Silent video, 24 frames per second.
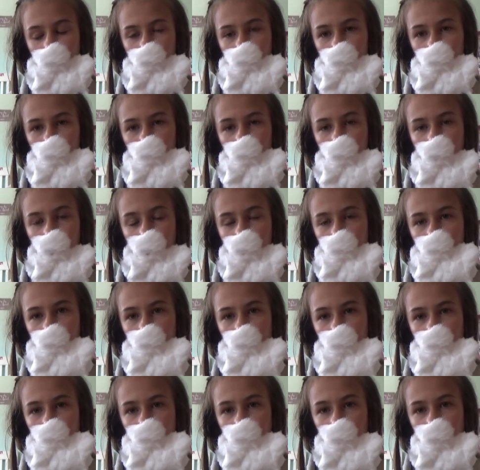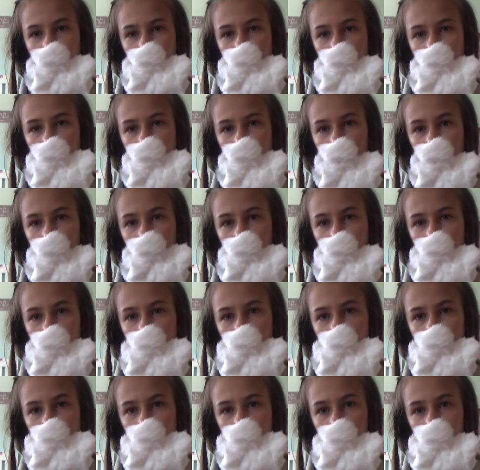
June 1997.